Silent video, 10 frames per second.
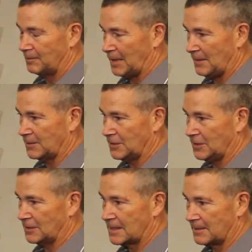being able to
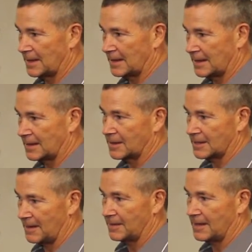do some of
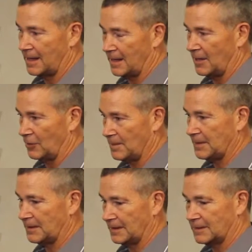the
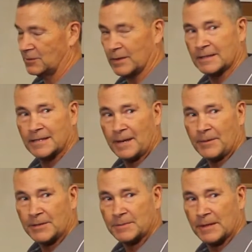Olympic lifts with
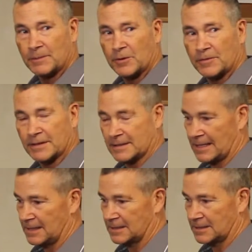dumbbells made perfect
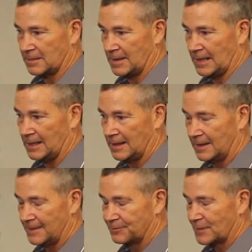sense to me.
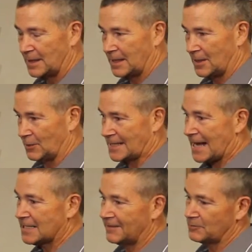It was
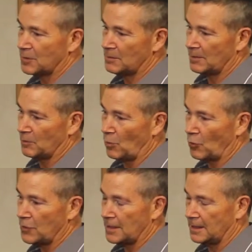actually pretty
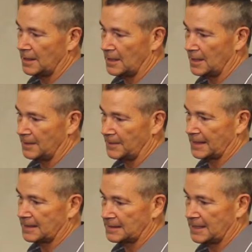rewarding.
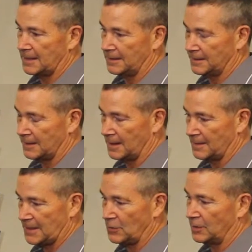Like I said,
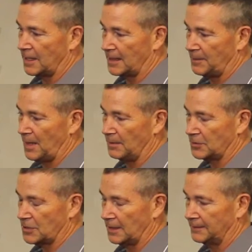I do a lot of
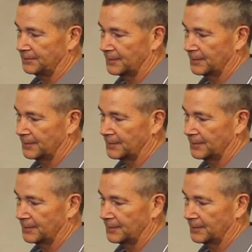publishing.